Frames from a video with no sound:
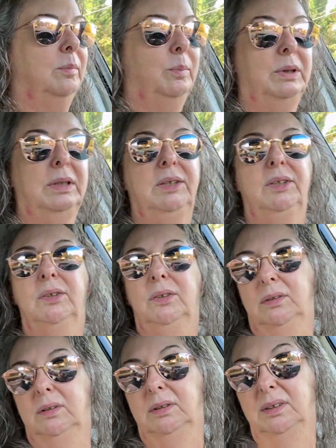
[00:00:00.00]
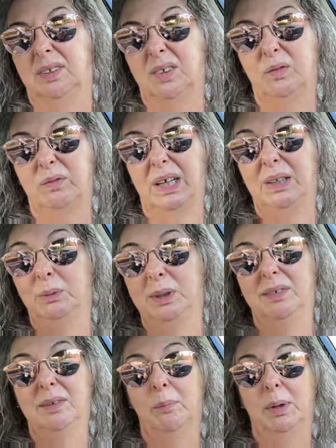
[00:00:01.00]
Police
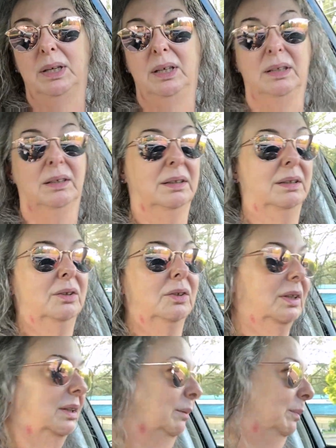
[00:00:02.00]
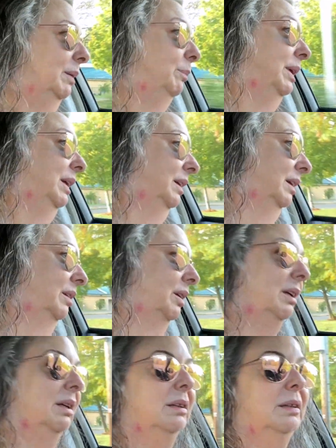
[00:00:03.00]
following somebody. Looks like they might be getting a
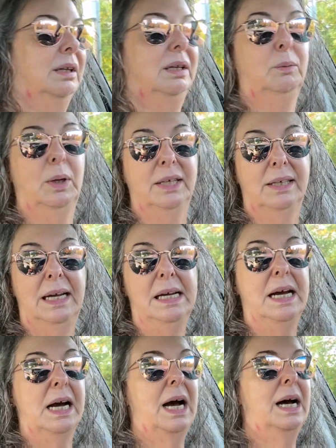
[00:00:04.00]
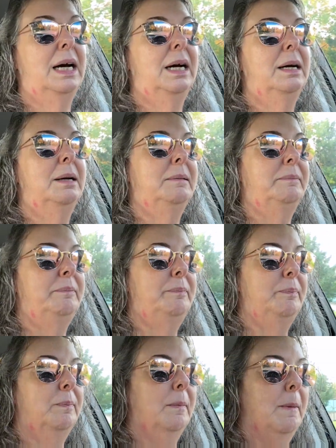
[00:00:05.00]
ticket. Anyway,
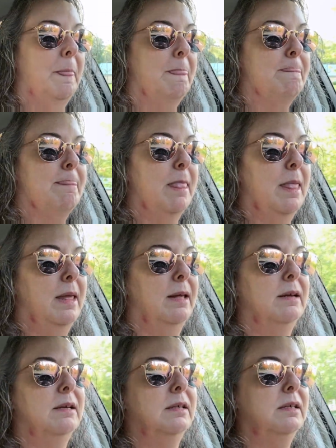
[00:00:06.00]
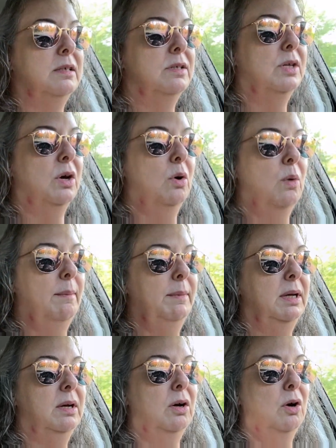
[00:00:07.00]
um, so I'm
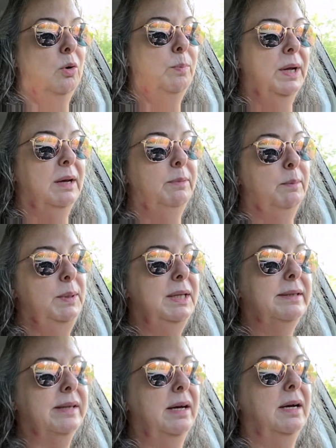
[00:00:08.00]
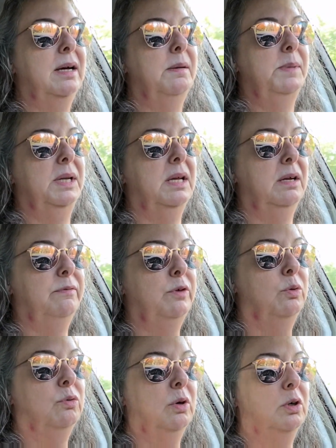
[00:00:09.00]
gonna go pick up the pizza. I'm gonna get a
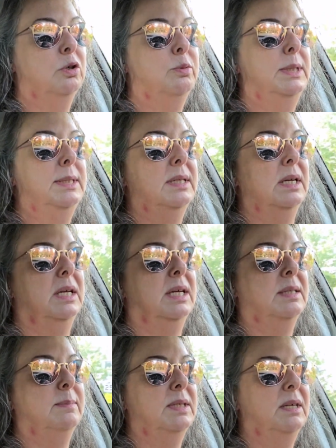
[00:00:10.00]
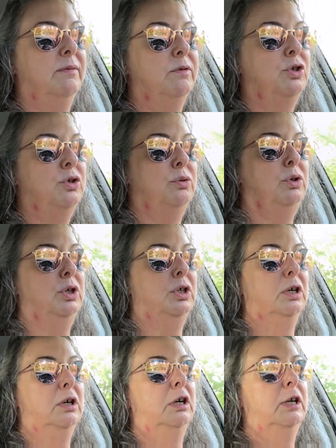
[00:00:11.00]
few groceries, gonna get some stuff for Junior.